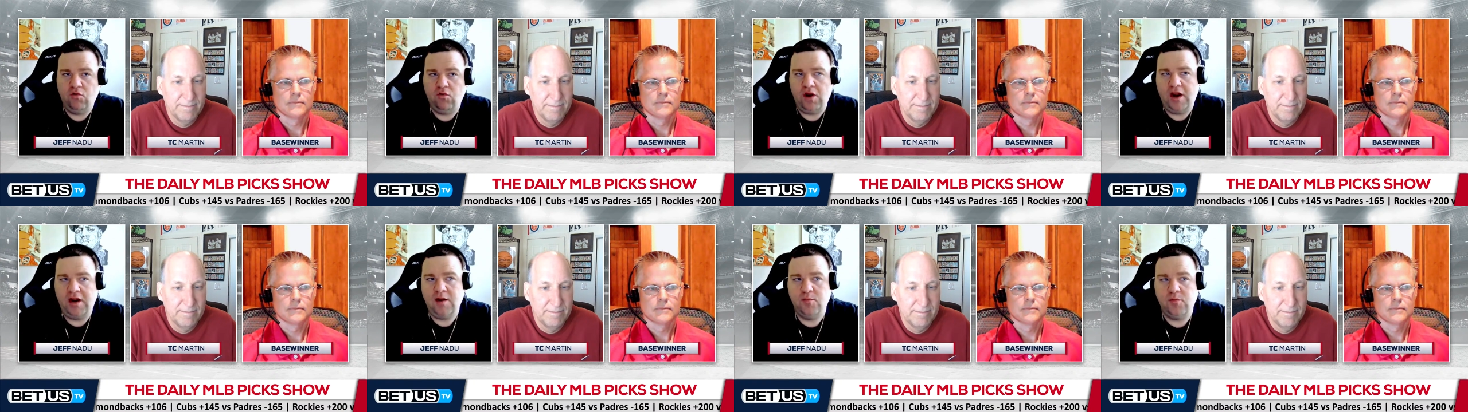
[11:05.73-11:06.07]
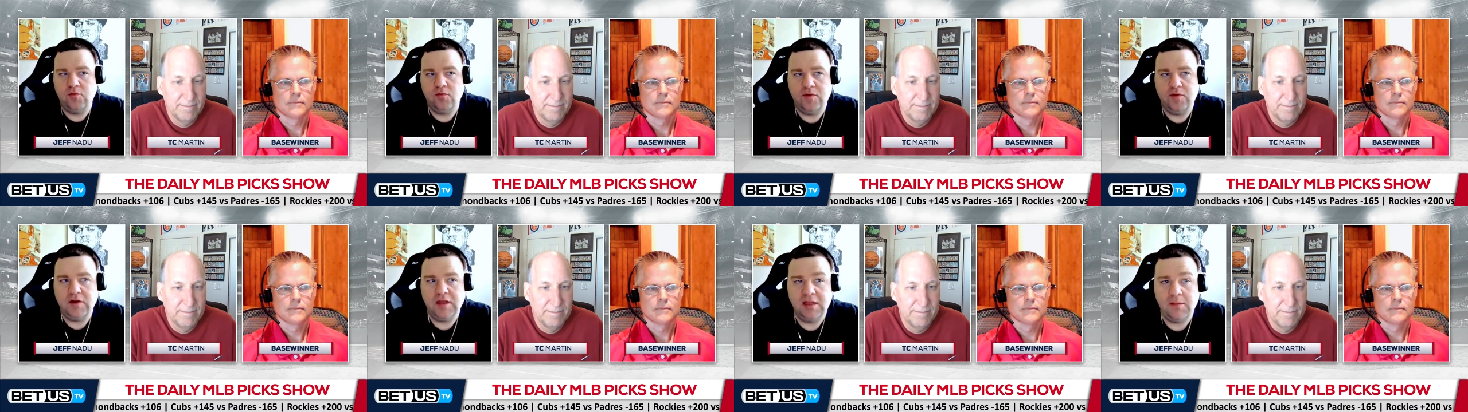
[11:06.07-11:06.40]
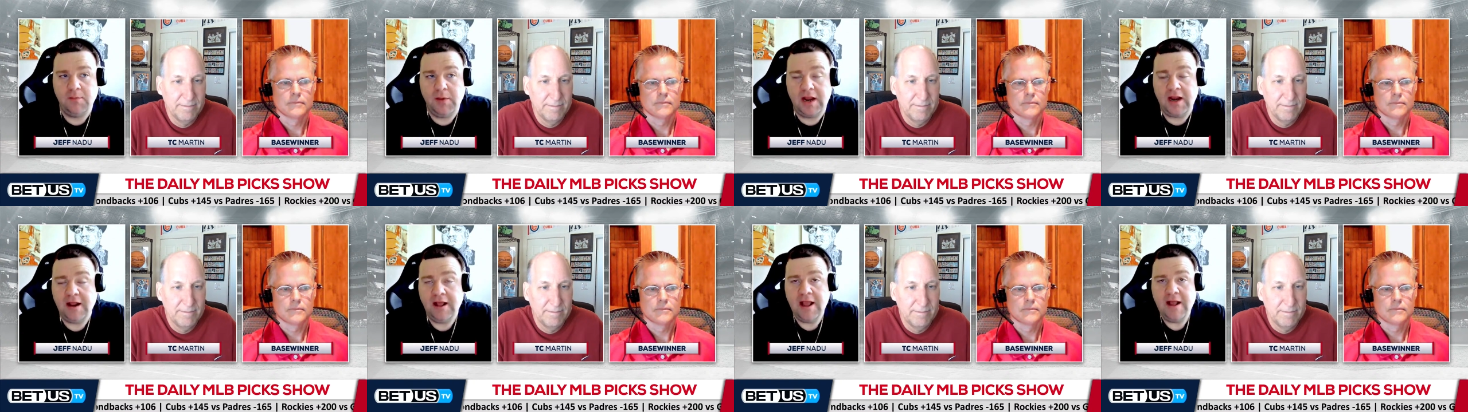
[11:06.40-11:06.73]
Speaker 1: incredible, really.
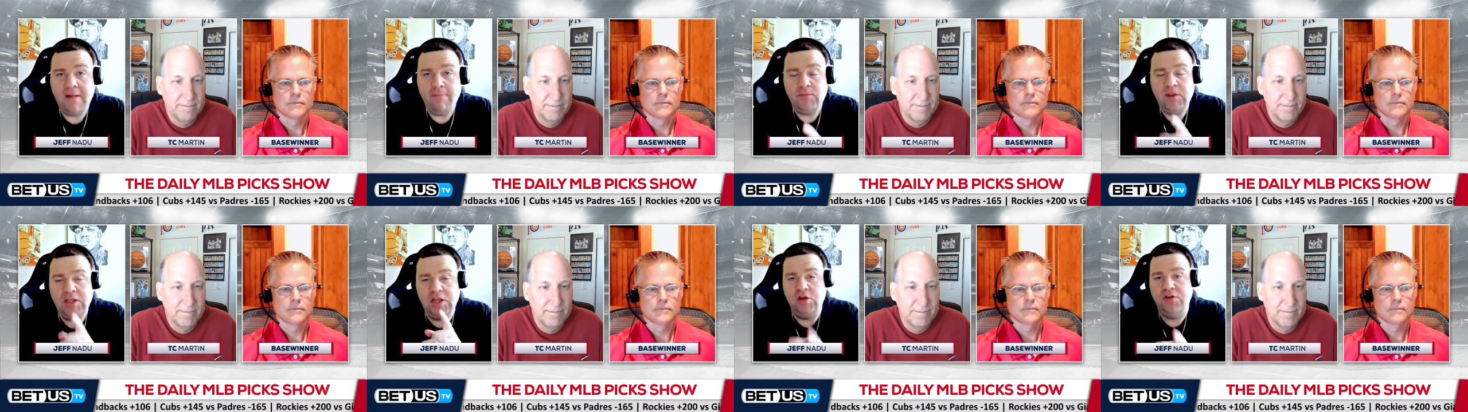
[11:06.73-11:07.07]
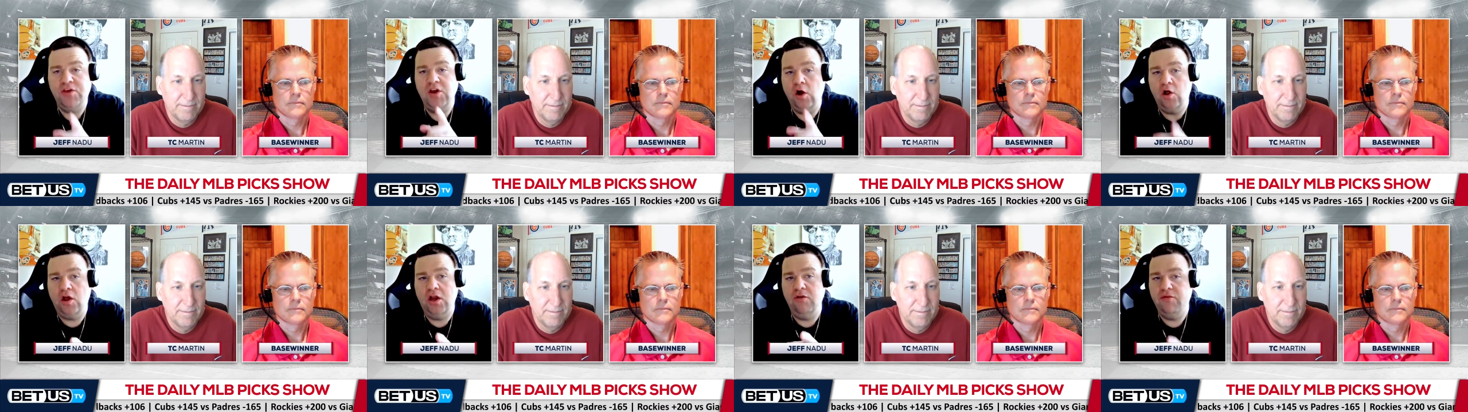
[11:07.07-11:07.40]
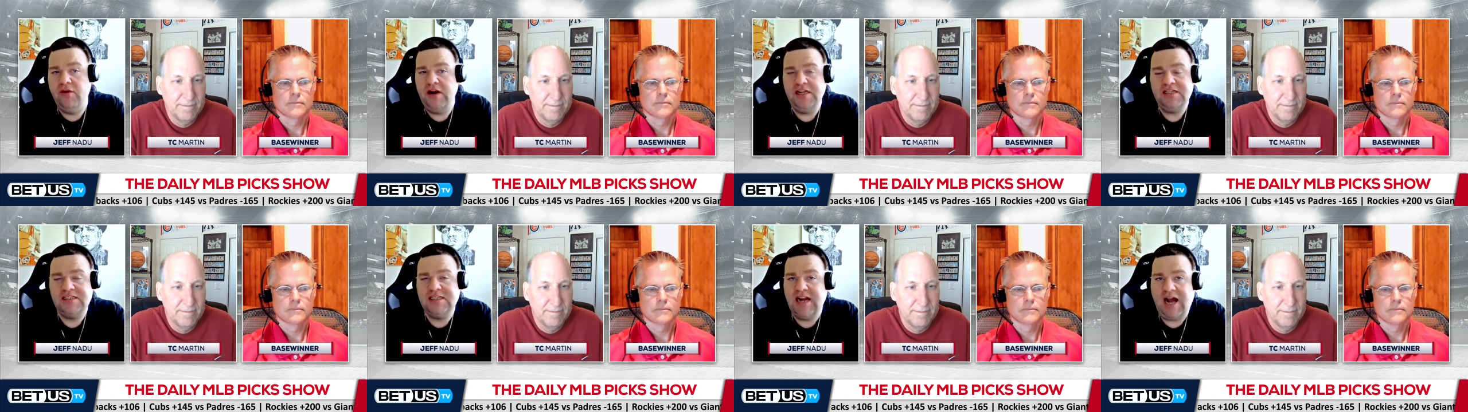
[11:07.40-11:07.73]
But, you know, the only
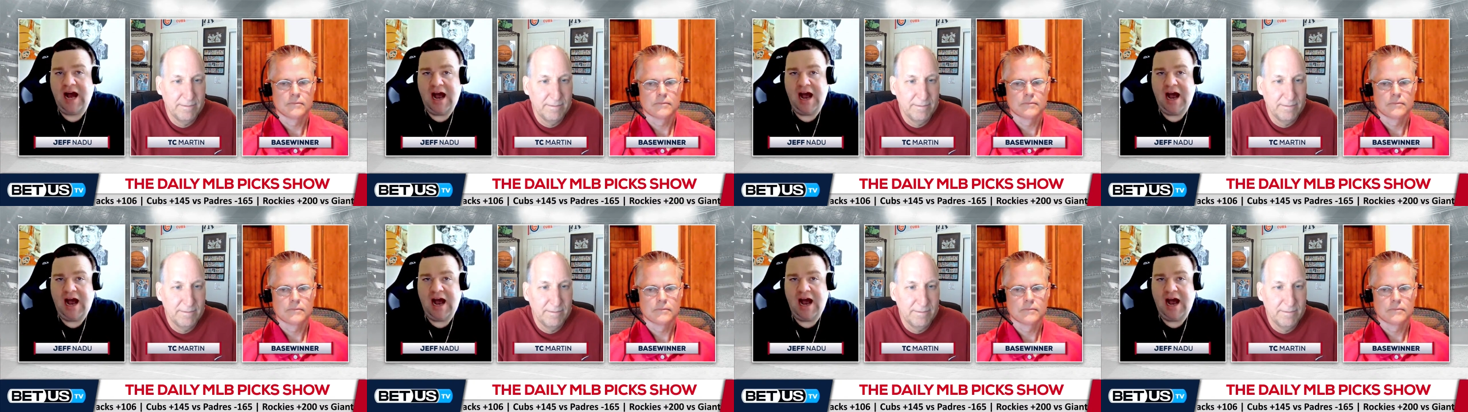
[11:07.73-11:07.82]
reason